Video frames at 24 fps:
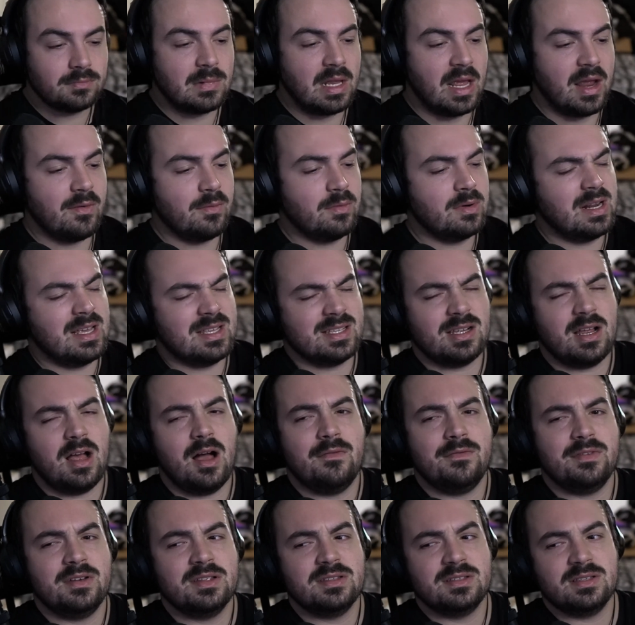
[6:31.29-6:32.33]
Everyone has
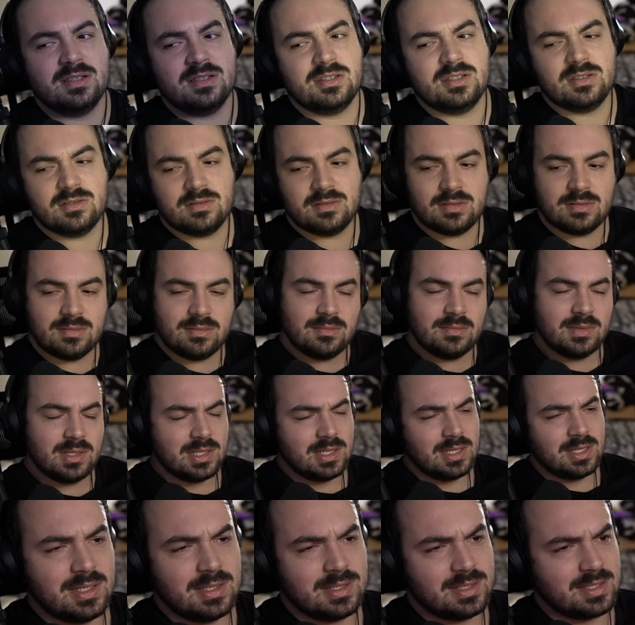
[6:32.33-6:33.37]
confidence issues.
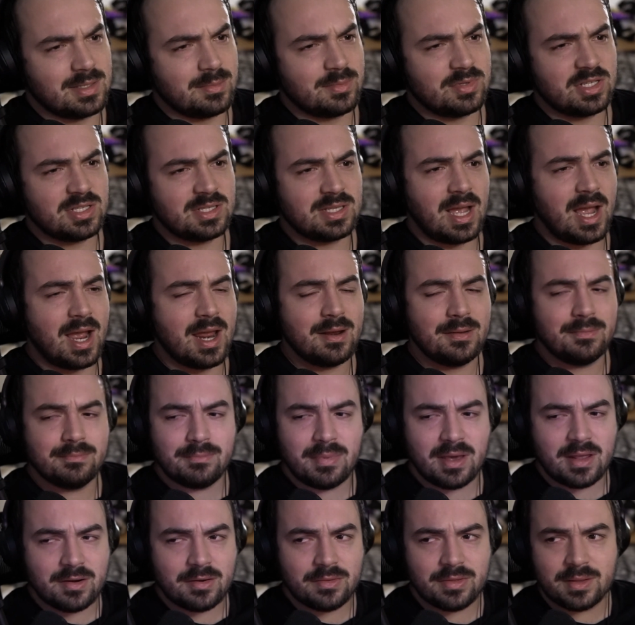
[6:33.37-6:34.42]
Some just hide them
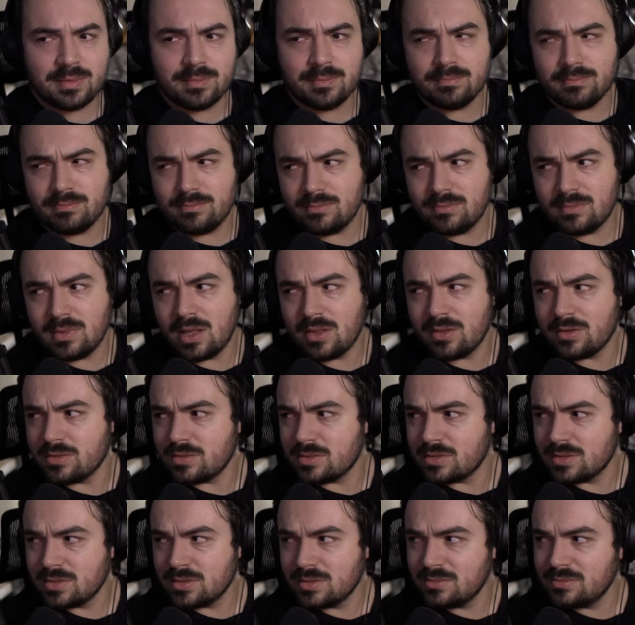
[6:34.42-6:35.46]
better than others.